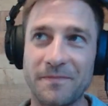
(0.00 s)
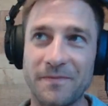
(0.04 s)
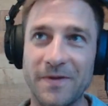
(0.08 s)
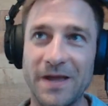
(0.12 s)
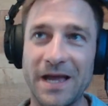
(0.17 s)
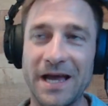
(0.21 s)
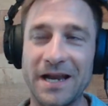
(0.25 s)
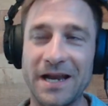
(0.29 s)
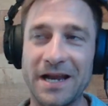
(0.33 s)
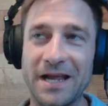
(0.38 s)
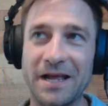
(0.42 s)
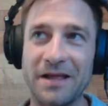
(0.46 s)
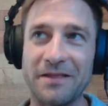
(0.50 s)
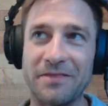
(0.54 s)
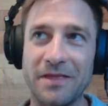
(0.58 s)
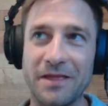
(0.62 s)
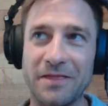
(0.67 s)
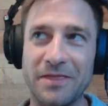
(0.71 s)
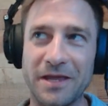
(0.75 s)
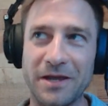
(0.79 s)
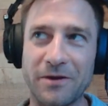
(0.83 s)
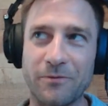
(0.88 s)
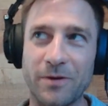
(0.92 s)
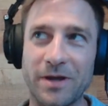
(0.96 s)
Yeah, I
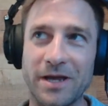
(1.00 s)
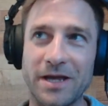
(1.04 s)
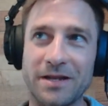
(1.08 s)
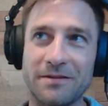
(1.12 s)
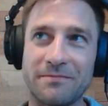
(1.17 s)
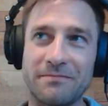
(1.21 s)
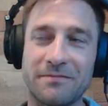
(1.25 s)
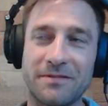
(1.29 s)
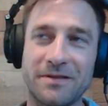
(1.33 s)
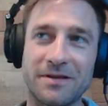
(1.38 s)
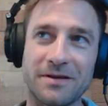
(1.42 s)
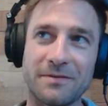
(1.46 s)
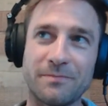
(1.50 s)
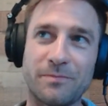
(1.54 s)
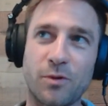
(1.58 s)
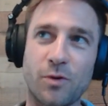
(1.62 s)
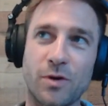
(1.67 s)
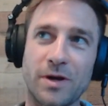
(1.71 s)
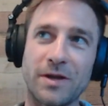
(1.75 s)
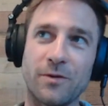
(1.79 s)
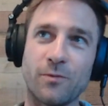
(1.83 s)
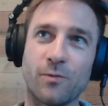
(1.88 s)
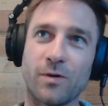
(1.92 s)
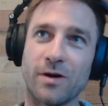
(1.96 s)
think we hit the
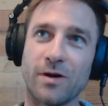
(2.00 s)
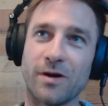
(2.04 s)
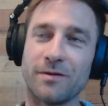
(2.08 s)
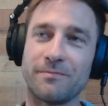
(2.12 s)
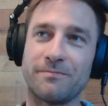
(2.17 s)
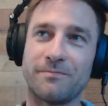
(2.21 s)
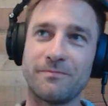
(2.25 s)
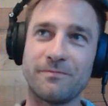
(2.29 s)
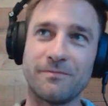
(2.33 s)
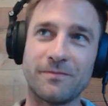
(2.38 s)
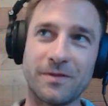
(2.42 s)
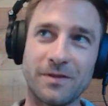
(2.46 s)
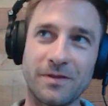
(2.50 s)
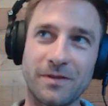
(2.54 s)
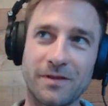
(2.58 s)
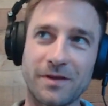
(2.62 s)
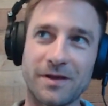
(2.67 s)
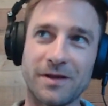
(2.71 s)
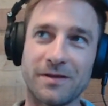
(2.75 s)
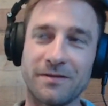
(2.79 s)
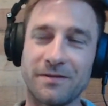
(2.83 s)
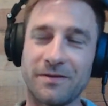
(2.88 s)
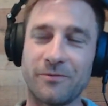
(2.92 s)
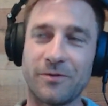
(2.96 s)
point where
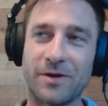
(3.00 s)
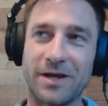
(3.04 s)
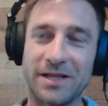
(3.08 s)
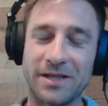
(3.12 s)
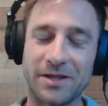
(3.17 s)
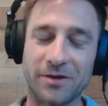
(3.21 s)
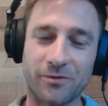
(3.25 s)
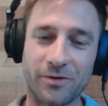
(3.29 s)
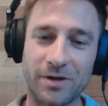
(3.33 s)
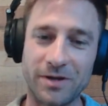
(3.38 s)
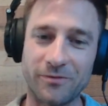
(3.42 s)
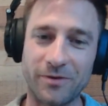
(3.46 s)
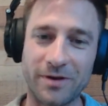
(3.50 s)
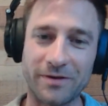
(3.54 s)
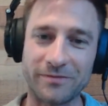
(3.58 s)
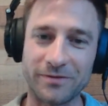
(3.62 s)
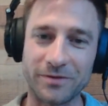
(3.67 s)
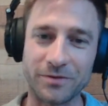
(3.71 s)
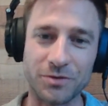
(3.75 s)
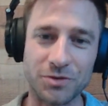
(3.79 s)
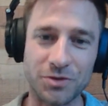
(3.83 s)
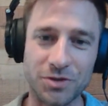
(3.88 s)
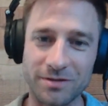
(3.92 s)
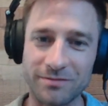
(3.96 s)
we hit the Green
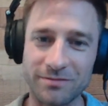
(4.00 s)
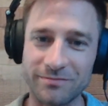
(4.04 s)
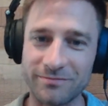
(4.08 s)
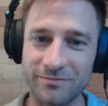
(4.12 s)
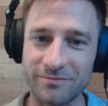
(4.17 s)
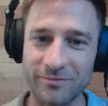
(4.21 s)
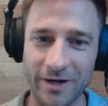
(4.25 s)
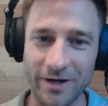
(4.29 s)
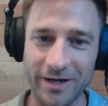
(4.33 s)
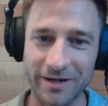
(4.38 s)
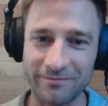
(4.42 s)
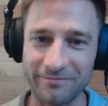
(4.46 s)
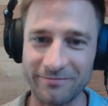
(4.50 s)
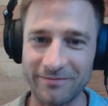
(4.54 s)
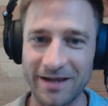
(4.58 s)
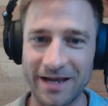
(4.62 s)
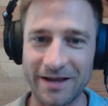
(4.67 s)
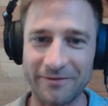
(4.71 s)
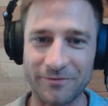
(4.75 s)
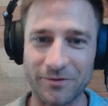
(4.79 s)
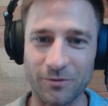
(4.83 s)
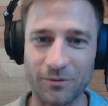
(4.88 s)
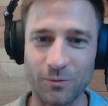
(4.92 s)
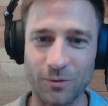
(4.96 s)
Revolution right
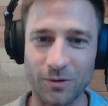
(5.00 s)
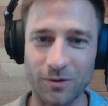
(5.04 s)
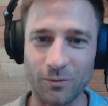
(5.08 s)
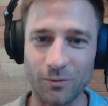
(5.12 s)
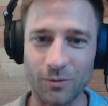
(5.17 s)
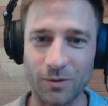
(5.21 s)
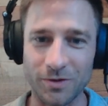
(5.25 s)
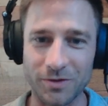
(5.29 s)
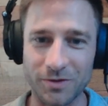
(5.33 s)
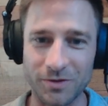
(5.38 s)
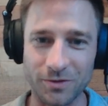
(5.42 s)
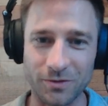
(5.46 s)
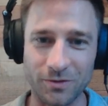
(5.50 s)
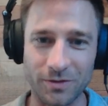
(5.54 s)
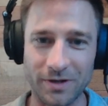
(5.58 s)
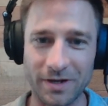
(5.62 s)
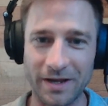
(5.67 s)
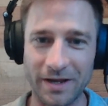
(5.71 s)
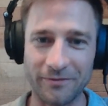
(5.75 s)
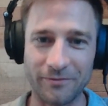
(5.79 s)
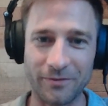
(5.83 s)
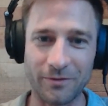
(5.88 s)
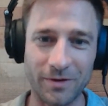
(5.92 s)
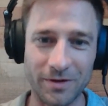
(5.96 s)
after World War II,
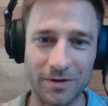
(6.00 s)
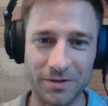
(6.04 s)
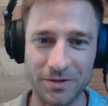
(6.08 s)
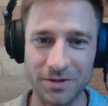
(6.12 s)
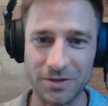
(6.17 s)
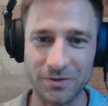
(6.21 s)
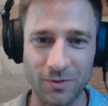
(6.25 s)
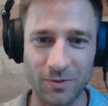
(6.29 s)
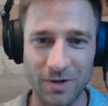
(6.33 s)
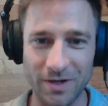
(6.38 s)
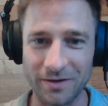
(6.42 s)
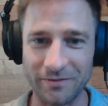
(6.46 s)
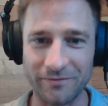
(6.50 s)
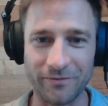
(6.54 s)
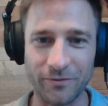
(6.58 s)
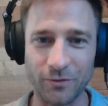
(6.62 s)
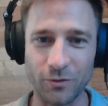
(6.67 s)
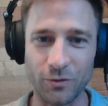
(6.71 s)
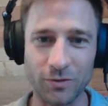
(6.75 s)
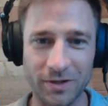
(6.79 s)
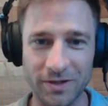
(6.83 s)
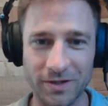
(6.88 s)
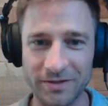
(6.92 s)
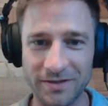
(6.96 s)
and everyone just wanted
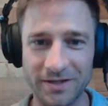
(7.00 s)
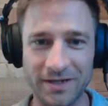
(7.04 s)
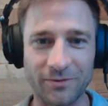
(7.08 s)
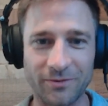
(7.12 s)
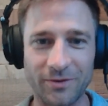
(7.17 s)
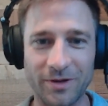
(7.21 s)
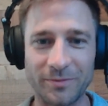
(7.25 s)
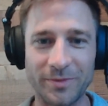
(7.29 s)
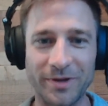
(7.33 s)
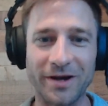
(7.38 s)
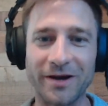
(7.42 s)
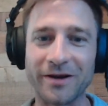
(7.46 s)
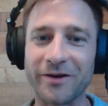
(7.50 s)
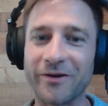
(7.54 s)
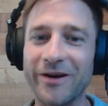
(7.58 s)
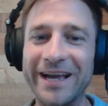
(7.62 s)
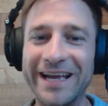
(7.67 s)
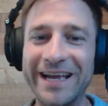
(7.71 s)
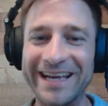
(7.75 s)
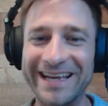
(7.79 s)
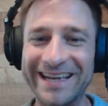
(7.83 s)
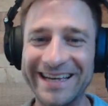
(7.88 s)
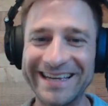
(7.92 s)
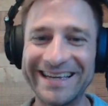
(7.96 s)
food because they didn't want to be
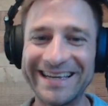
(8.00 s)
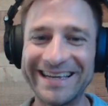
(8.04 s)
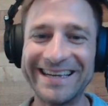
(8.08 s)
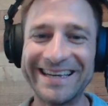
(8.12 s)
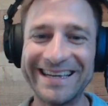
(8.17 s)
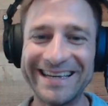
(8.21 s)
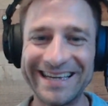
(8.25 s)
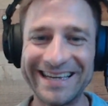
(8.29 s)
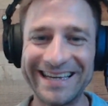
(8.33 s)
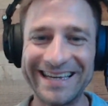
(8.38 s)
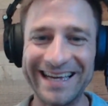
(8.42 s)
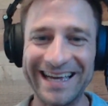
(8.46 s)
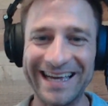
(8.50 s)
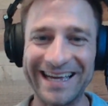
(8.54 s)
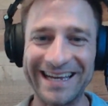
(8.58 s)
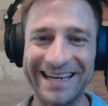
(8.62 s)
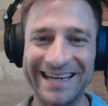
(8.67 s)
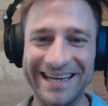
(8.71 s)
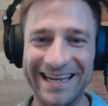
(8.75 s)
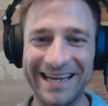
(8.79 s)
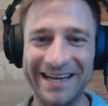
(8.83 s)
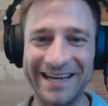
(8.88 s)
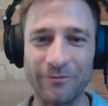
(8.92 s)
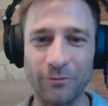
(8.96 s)
hungry.
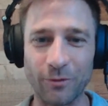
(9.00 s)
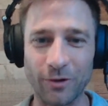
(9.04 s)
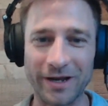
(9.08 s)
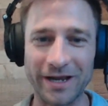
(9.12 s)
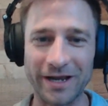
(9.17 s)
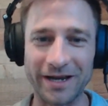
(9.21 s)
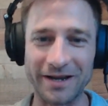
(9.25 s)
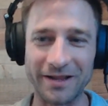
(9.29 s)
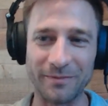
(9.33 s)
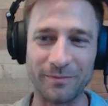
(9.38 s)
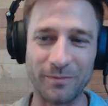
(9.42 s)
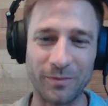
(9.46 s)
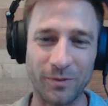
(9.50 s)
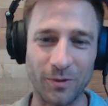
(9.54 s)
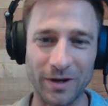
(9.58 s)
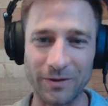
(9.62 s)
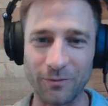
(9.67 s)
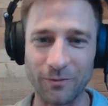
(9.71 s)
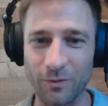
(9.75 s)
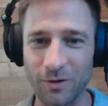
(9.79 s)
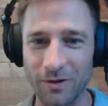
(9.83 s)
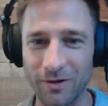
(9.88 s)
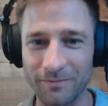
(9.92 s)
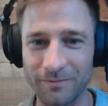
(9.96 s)
And we're getting to the
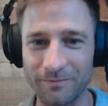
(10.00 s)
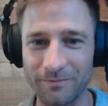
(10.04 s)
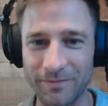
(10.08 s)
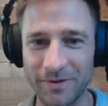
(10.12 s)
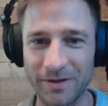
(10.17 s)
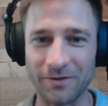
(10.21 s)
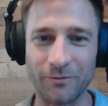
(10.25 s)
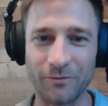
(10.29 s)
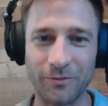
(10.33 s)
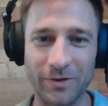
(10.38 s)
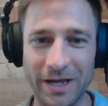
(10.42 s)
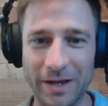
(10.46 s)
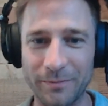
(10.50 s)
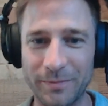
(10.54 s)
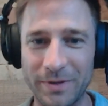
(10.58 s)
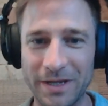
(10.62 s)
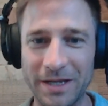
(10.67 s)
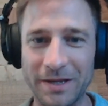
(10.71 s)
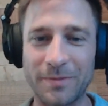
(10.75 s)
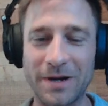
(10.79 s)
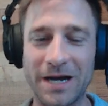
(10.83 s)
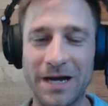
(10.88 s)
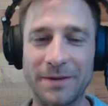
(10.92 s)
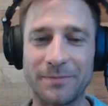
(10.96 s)
point where, we got
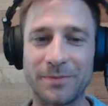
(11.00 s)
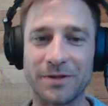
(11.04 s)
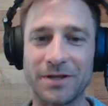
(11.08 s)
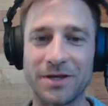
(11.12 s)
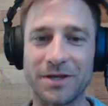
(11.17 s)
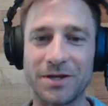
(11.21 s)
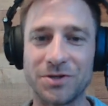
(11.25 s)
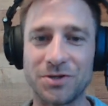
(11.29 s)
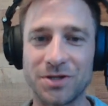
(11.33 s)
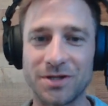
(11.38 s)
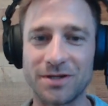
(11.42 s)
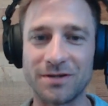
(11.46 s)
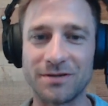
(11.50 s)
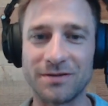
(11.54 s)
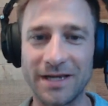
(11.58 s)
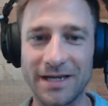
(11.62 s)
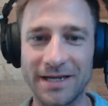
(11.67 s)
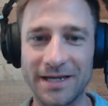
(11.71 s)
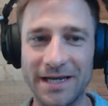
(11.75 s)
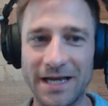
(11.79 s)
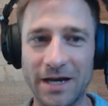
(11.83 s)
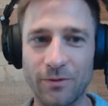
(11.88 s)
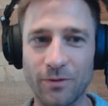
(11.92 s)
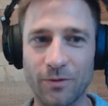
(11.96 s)
peak population,
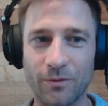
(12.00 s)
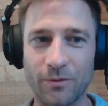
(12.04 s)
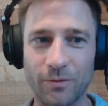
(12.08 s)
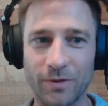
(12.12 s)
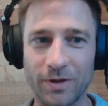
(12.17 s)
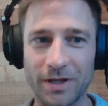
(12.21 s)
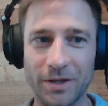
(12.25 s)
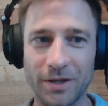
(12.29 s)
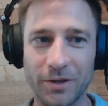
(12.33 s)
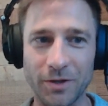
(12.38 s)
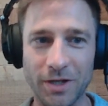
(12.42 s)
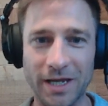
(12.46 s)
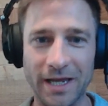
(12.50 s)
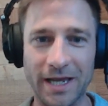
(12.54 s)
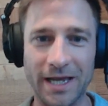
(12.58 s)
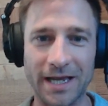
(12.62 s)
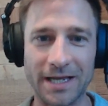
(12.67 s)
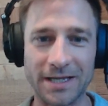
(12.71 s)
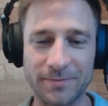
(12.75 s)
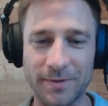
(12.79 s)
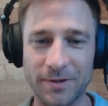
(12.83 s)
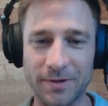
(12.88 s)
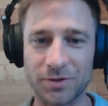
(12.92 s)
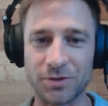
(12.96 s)
and now we're really looking at,
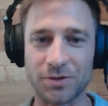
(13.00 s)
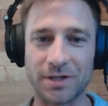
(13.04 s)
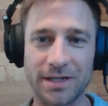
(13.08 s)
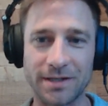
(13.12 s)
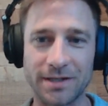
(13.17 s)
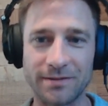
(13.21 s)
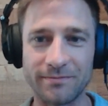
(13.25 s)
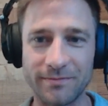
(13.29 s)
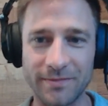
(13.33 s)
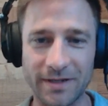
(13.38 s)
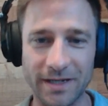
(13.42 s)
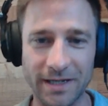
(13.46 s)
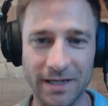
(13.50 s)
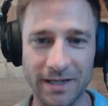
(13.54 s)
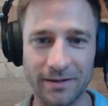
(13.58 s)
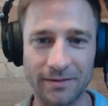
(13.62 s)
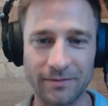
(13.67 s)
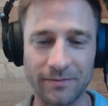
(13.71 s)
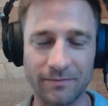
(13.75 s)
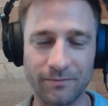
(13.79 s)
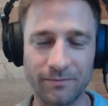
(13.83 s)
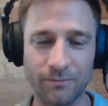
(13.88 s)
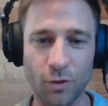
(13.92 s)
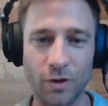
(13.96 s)
especially in
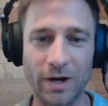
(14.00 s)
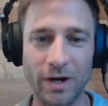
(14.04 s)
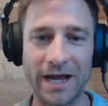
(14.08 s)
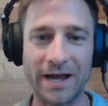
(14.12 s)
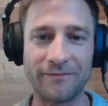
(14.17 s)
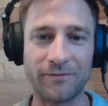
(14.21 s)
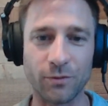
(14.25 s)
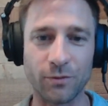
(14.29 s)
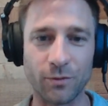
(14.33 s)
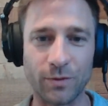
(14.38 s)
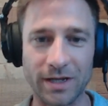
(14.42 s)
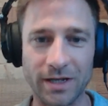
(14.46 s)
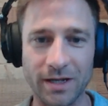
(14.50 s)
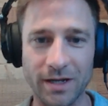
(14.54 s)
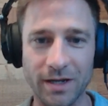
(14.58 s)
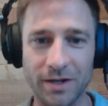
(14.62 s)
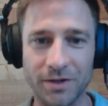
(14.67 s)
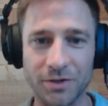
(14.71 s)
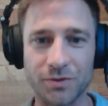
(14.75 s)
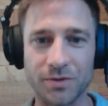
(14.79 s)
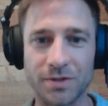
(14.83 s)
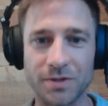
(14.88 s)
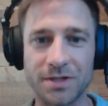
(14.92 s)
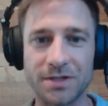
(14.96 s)
more affluent
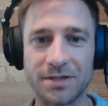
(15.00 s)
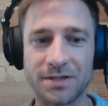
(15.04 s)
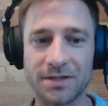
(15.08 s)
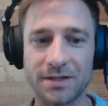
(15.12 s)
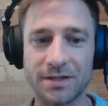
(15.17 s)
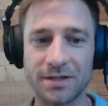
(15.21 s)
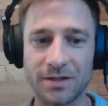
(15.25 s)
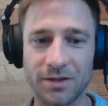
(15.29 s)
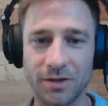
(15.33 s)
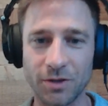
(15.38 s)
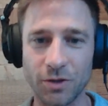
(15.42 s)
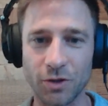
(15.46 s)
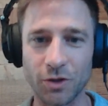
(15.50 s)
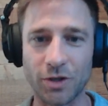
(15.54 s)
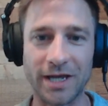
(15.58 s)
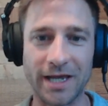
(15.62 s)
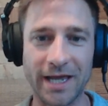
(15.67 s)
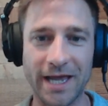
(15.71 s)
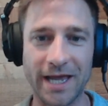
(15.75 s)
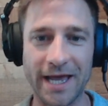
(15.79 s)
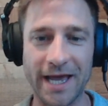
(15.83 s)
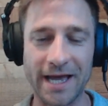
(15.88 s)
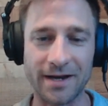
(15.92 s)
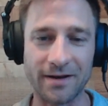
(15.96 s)
countries,
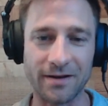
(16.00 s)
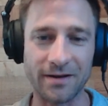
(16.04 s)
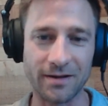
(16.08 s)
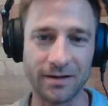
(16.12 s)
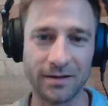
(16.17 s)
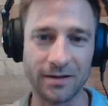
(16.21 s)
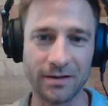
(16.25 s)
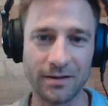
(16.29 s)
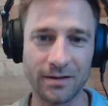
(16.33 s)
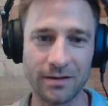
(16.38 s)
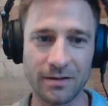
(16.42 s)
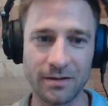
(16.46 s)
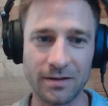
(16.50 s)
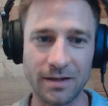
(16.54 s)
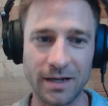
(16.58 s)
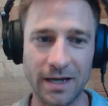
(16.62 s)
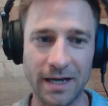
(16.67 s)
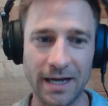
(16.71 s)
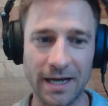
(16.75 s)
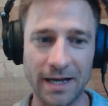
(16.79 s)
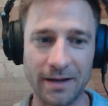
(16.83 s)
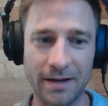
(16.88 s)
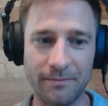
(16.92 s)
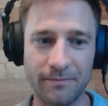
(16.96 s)
looking at
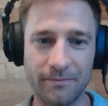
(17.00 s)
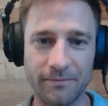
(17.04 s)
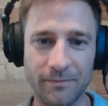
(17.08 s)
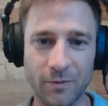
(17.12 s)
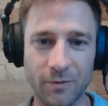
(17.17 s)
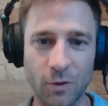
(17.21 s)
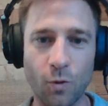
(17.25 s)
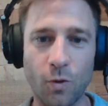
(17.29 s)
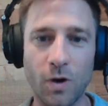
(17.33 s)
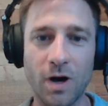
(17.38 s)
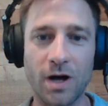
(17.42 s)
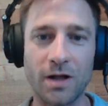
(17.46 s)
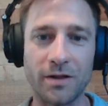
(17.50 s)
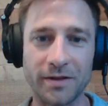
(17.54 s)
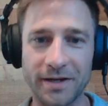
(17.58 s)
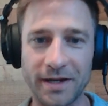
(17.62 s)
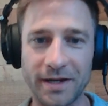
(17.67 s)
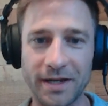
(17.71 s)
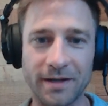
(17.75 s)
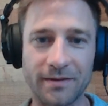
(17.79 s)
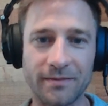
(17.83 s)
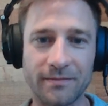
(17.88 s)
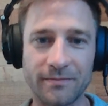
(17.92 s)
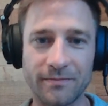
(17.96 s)

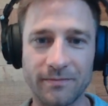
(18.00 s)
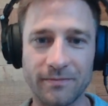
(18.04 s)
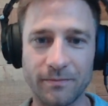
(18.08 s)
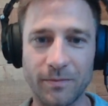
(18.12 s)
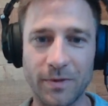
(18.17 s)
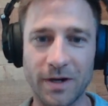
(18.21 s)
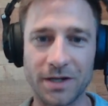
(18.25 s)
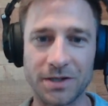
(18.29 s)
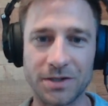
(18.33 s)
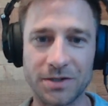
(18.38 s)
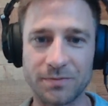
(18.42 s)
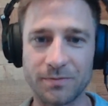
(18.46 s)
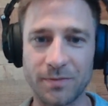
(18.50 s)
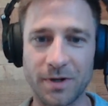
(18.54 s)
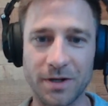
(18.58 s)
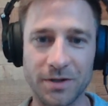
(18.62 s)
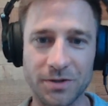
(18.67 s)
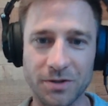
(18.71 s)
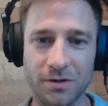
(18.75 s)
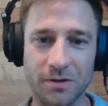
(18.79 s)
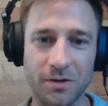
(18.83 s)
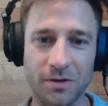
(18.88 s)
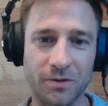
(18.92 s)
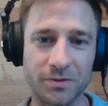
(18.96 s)
quality much,
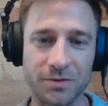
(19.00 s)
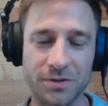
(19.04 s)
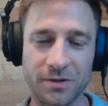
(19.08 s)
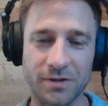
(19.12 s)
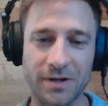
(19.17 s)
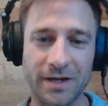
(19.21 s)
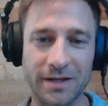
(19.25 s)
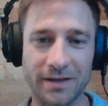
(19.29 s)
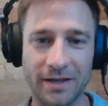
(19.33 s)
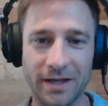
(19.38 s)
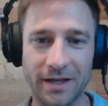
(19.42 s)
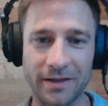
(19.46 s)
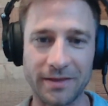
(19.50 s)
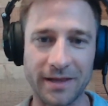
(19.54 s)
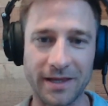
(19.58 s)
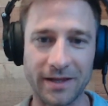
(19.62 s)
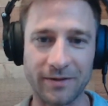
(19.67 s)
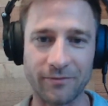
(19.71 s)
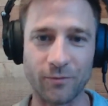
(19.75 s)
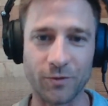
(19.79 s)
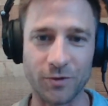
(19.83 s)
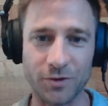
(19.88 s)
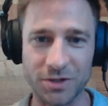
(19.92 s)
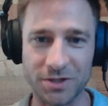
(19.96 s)
much closer. And I think
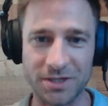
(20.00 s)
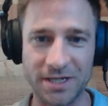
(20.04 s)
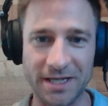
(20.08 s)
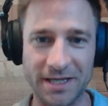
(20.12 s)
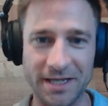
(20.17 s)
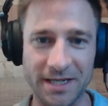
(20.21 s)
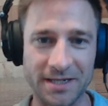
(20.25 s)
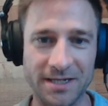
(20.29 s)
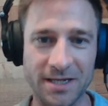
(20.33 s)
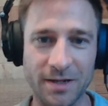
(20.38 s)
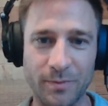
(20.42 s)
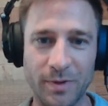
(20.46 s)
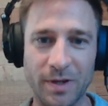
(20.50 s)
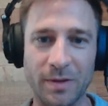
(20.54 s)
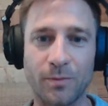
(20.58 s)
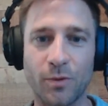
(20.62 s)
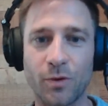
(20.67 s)
we're just at the tipping